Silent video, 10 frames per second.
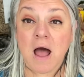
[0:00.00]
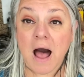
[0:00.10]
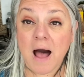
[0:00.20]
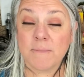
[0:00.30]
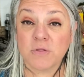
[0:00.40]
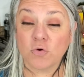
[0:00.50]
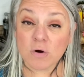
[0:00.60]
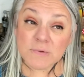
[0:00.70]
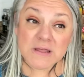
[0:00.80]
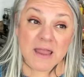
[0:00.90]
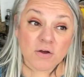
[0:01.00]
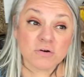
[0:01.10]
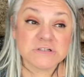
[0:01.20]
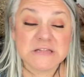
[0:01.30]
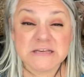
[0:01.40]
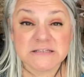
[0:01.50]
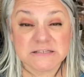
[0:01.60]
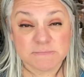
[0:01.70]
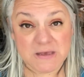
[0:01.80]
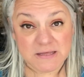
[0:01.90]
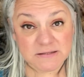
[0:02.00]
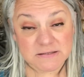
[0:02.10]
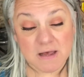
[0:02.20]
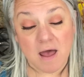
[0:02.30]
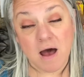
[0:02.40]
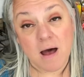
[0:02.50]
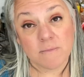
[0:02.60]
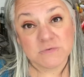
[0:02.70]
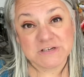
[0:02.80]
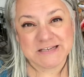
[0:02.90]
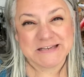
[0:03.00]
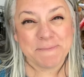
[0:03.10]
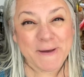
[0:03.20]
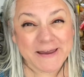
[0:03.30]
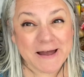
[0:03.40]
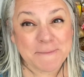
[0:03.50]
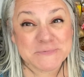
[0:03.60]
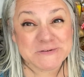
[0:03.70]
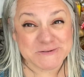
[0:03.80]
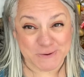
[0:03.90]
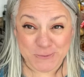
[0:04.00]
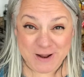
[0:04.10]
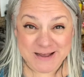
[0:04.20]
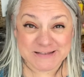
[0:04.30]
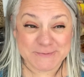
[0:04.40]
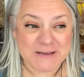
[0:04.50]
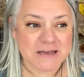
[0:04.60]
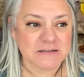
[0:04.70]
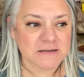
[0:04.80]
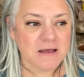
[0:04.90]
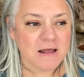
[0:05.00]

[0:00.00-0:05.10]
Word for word: Um, normally I go to this Smith's um, just to pick up sodas because